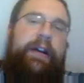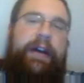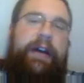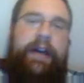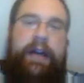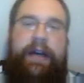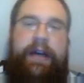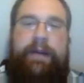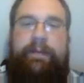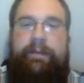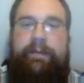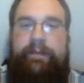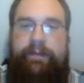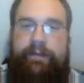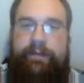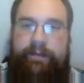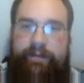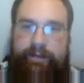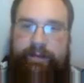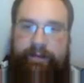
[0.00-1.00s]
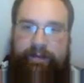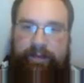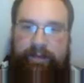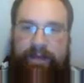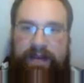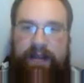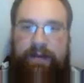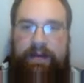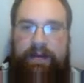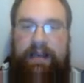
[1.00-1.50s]

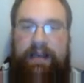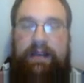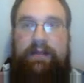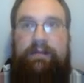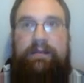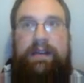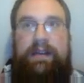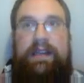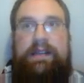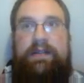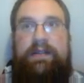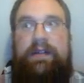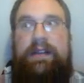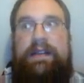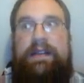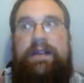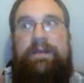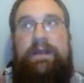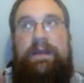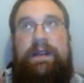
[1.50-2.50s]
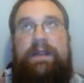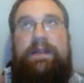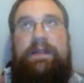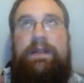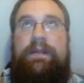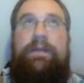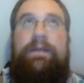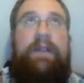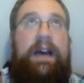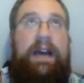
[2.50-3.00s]
I mean, he's already toughness
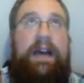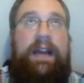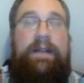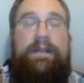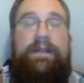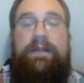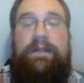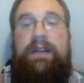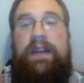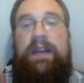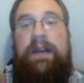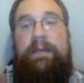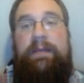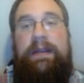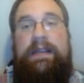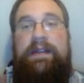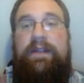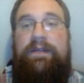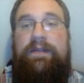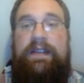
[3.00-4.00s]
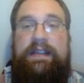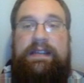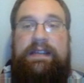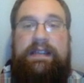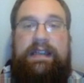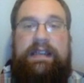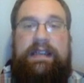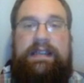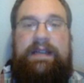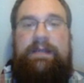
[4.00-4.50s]
5, so he'd not be toughness
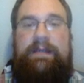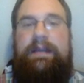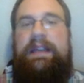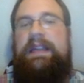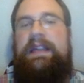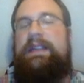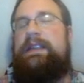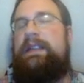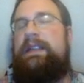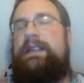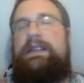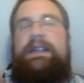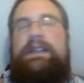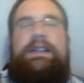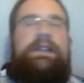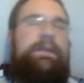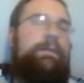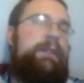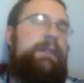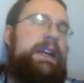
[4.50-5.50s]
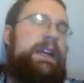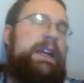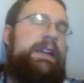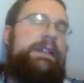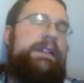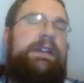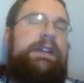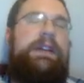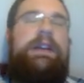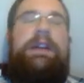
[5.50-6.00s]
6. I mean, he's just such a
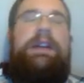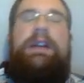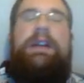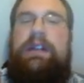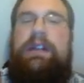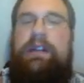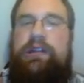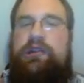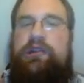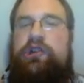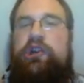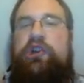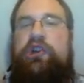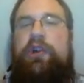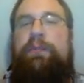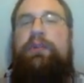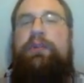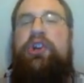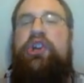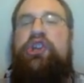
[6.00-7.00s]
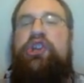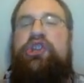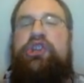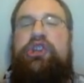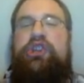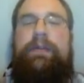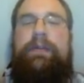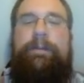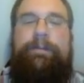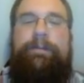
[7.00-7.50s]
beast. He's such a beast!